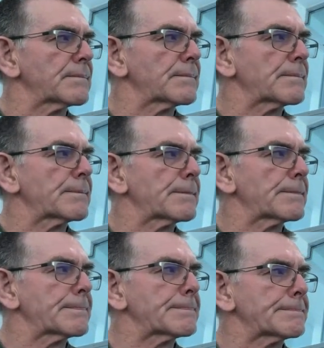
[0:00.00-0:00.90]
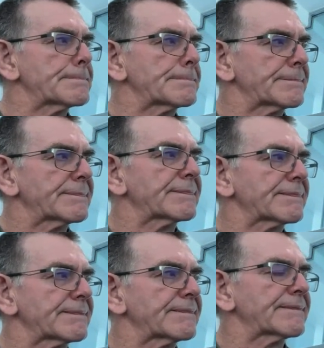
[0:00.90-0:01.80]

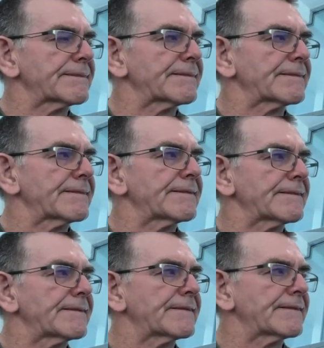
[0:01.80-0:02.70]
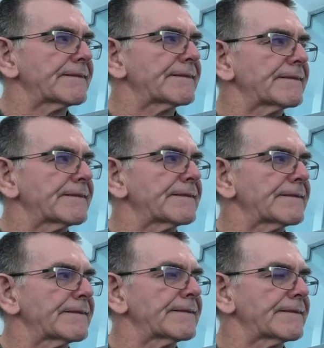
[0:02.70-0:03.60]

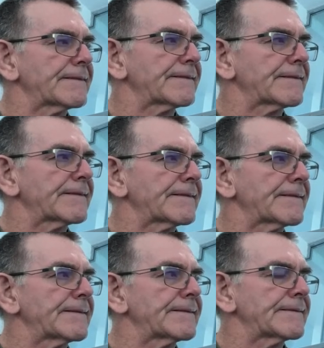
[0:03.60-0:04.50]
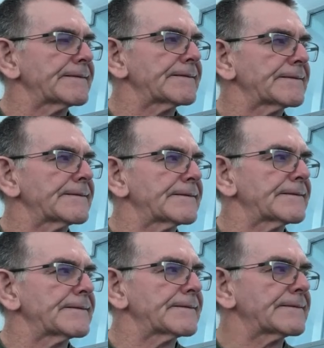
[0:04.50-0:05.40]

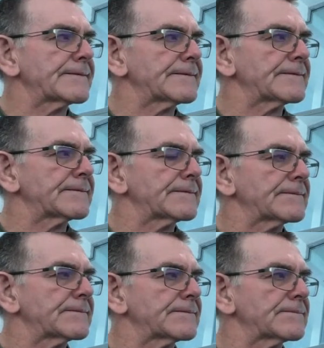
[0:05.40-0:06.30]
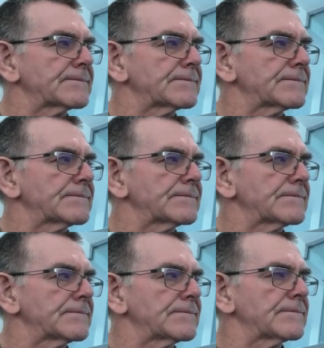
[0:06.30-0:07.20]

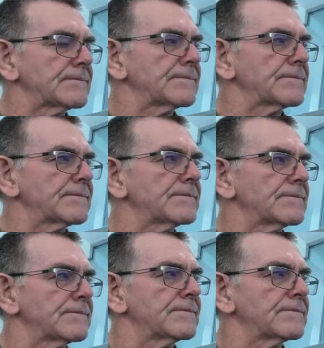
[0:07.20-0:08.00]
This person isn't speaking.